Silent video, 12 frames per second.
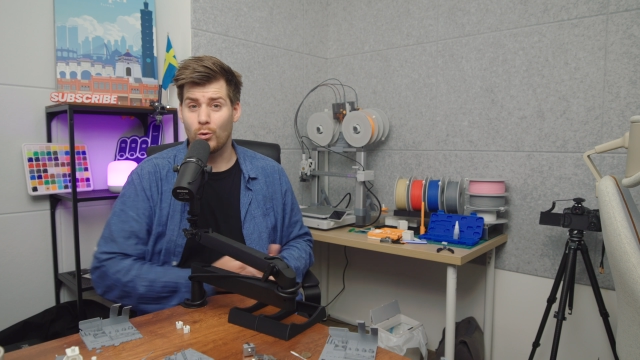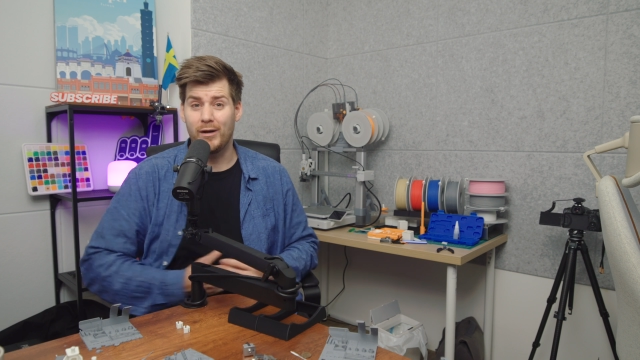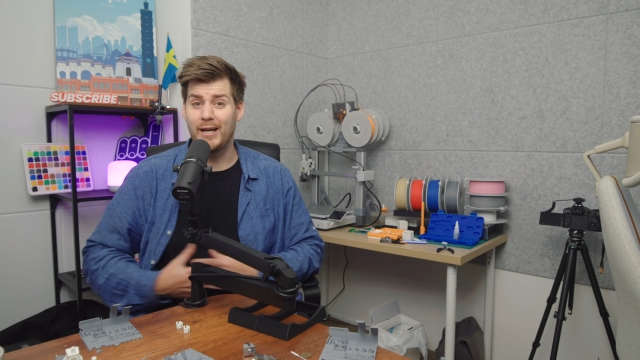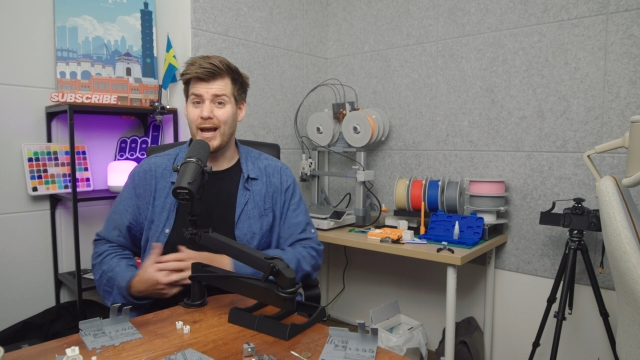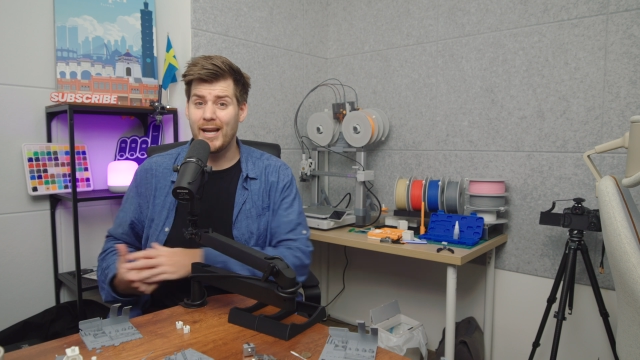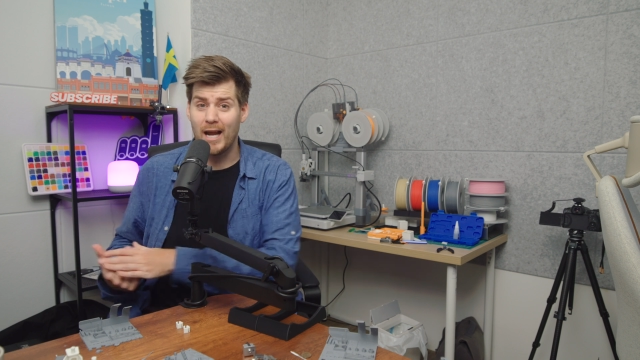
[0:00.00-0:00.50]
or
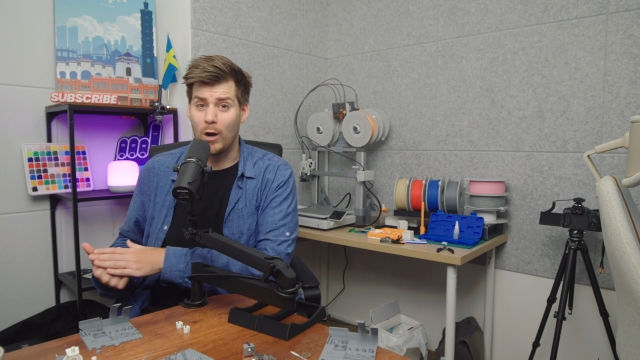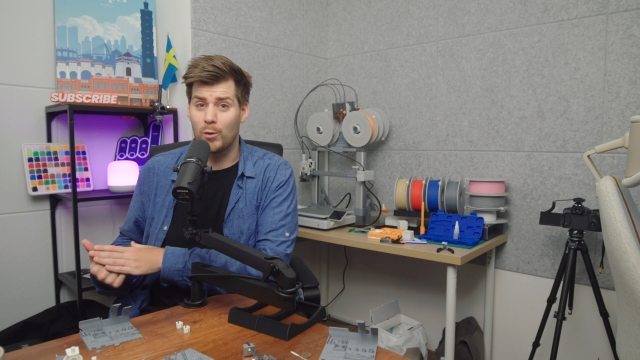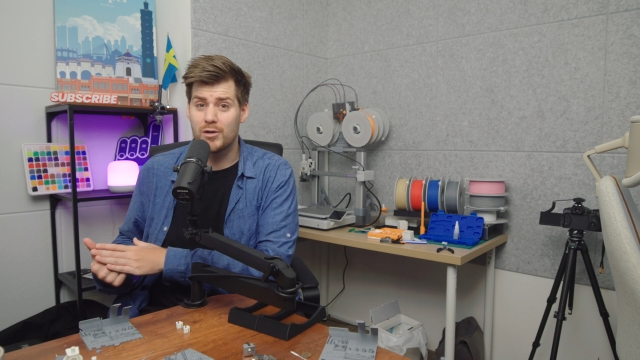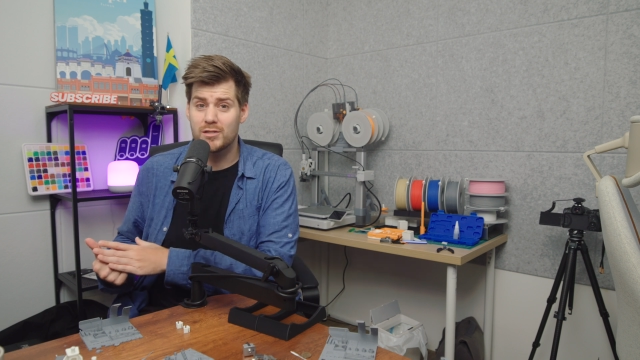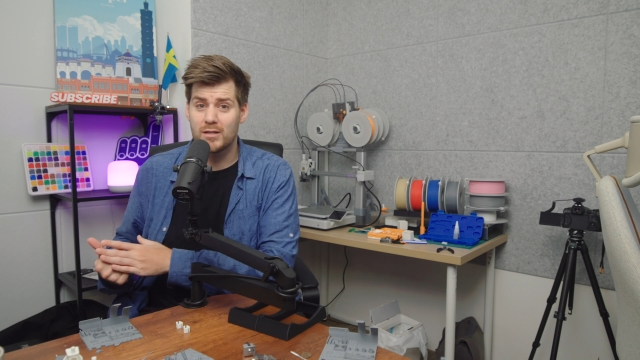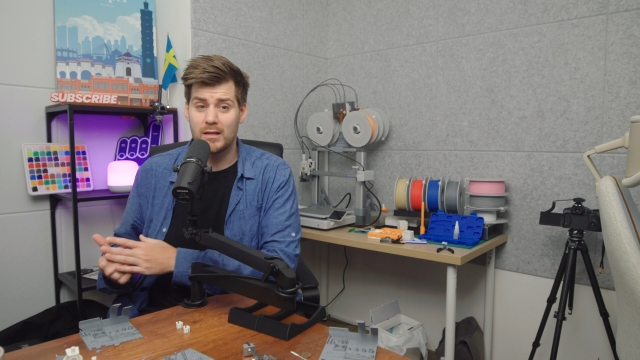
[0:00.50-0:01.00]
nine
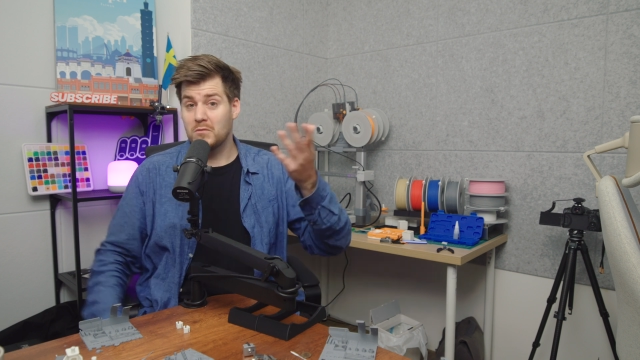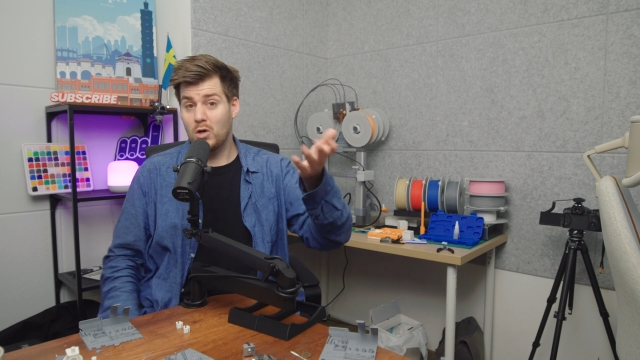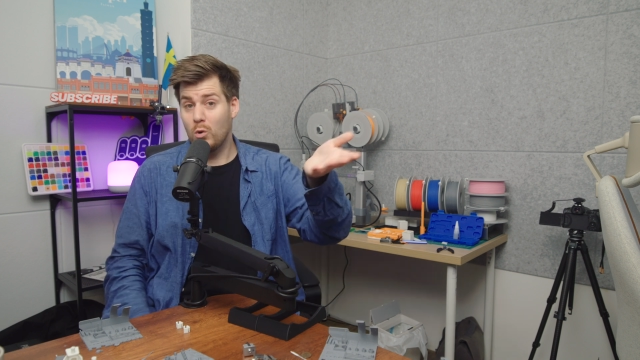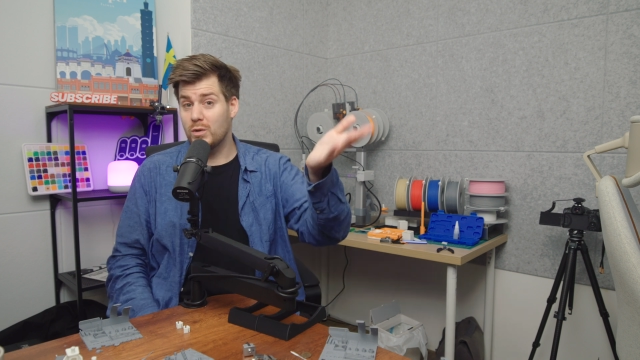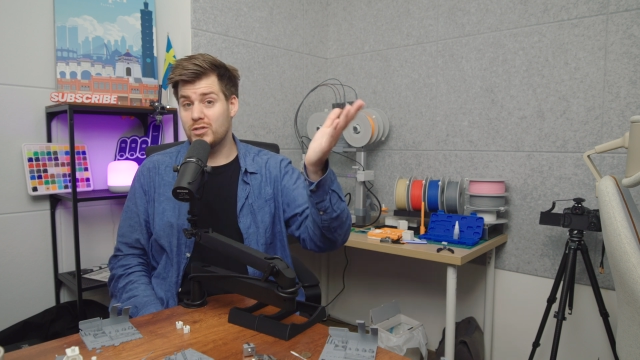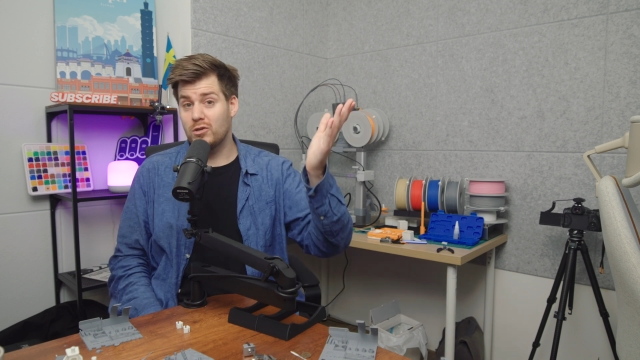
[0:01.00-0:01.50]
hours,
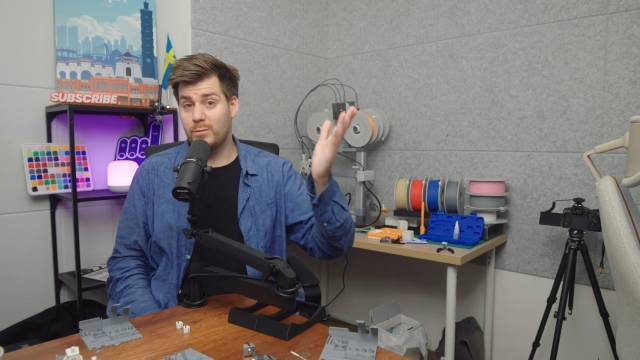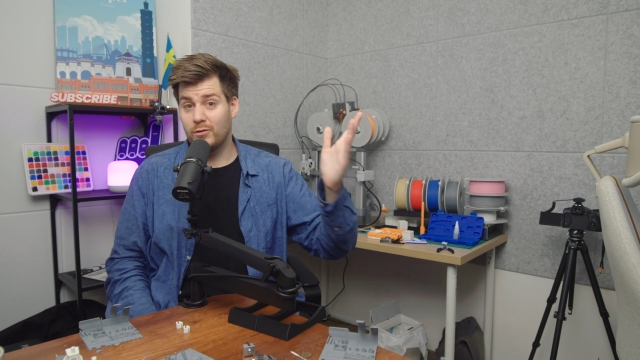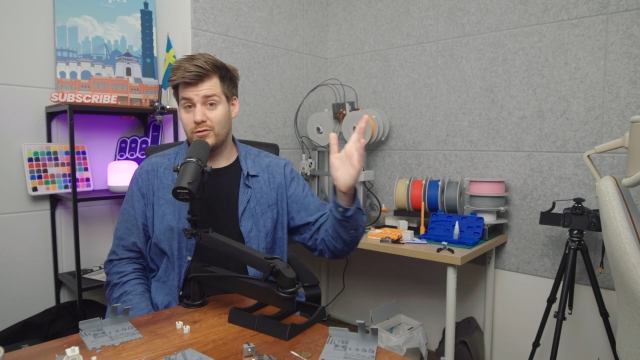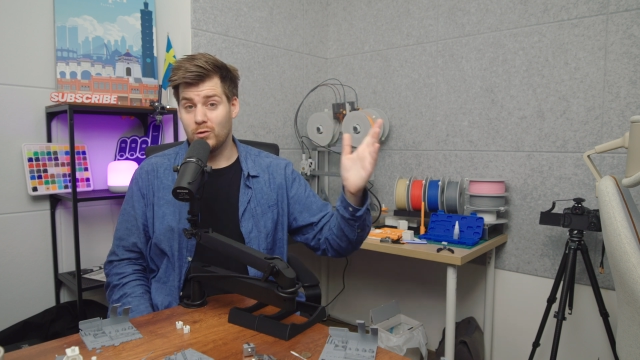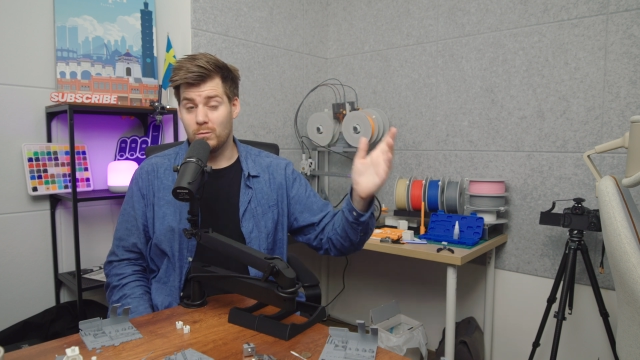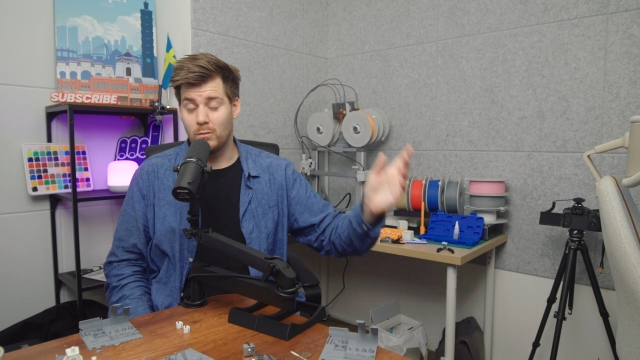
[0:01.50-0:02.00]
go with
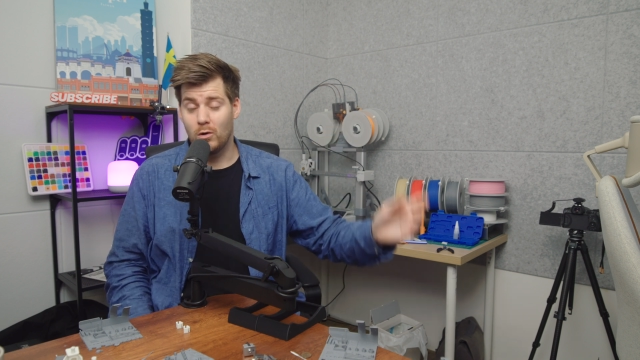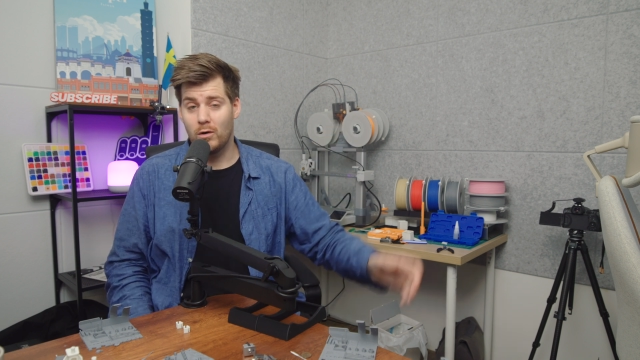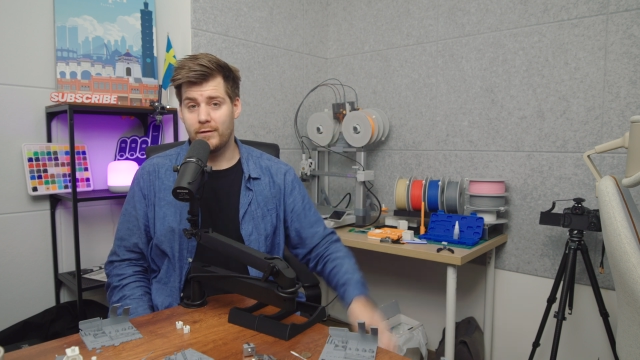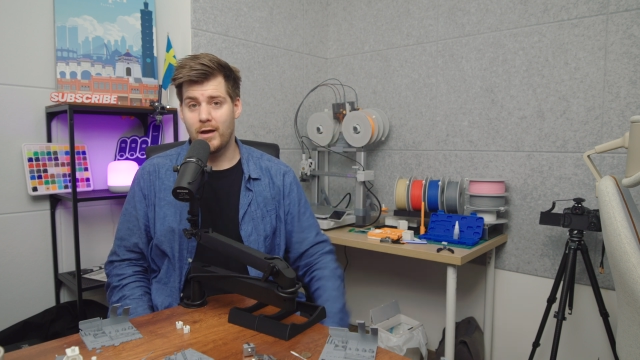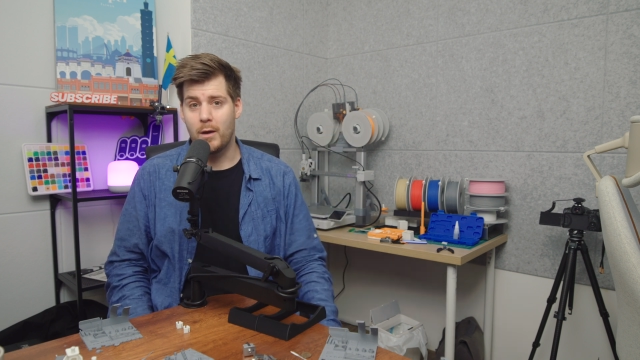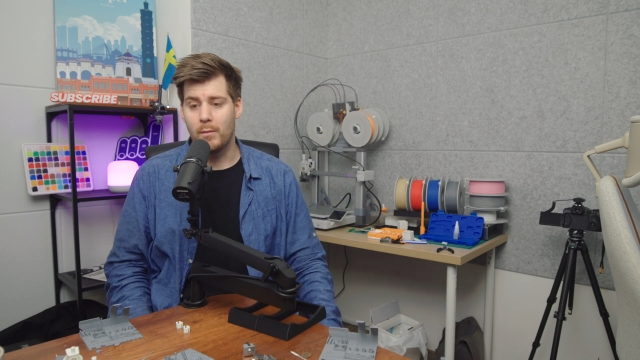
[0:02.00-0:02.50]
0.2 all
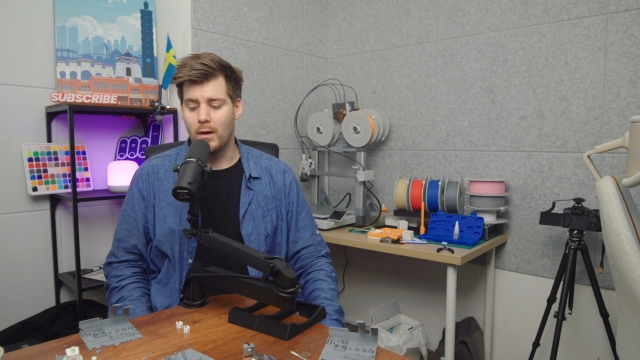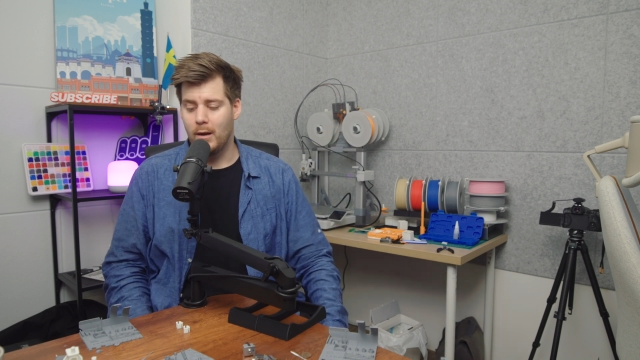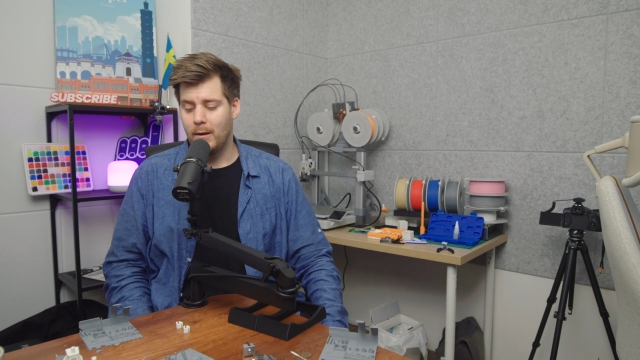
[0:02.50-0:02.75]
the time.